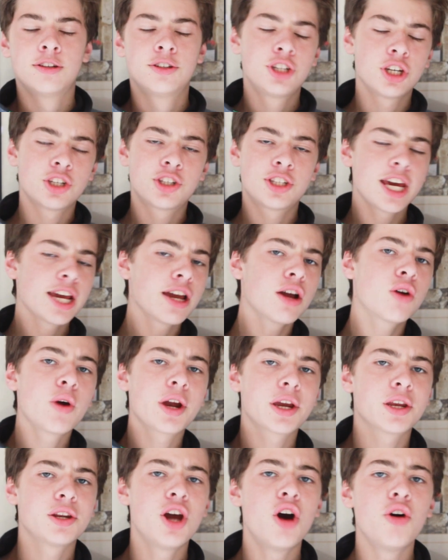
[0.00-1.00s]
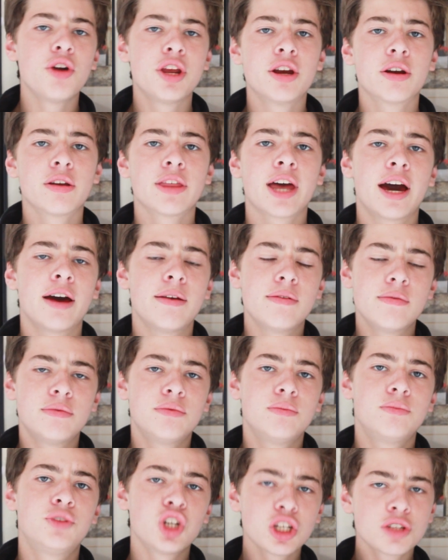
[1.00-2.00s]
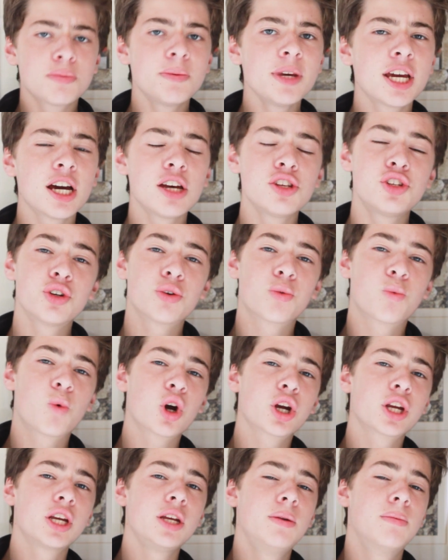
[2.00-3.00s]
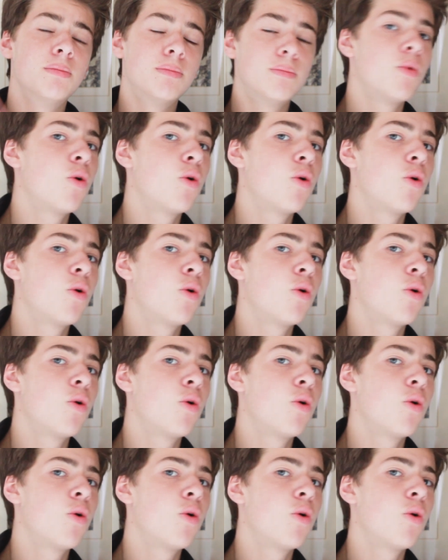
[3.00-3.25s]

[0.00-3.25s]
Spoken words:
Just take a quick note here that just because you're working